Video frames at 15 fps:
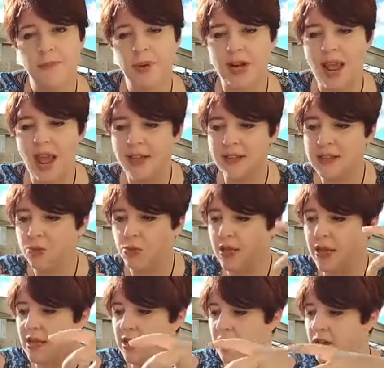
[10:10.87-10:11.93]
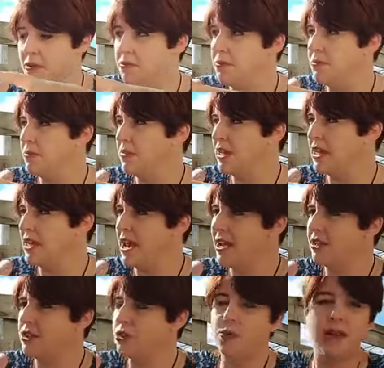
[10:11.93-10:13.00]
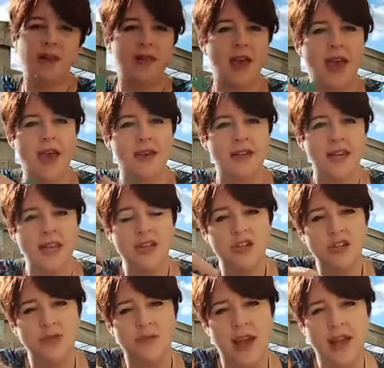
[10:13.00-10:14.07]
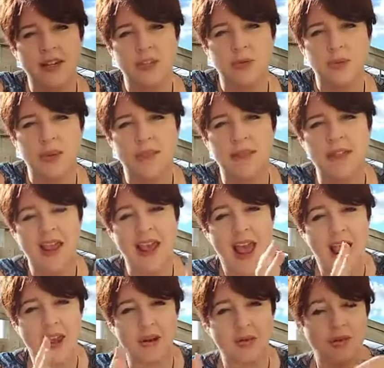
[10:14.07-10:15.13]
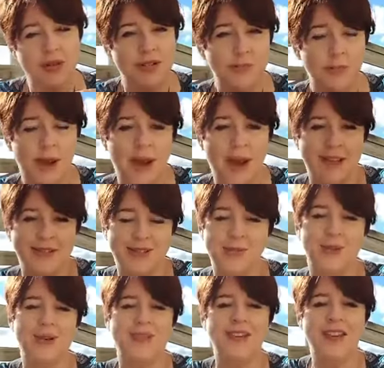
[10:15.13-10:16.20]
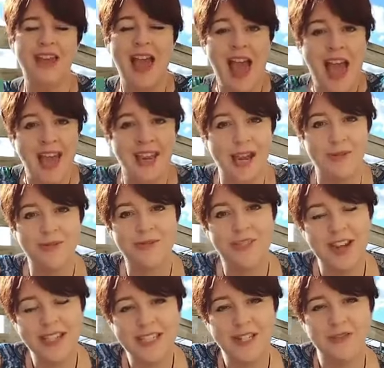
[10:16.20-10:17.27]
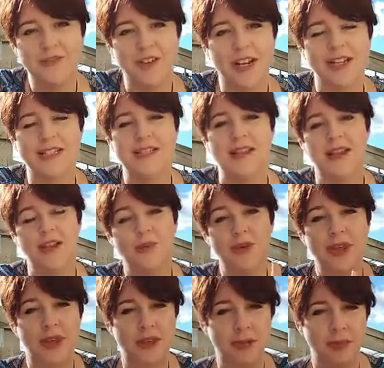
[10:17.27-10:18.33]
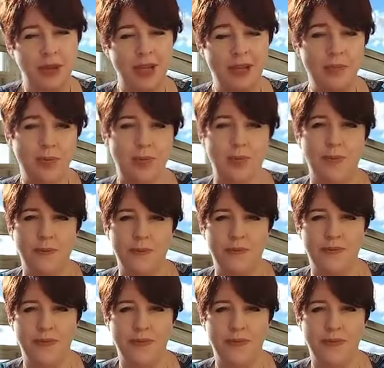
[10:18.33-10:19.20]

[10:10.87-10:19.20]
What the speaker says: but as we connect with and interact with and cross paths with and come face to face with other people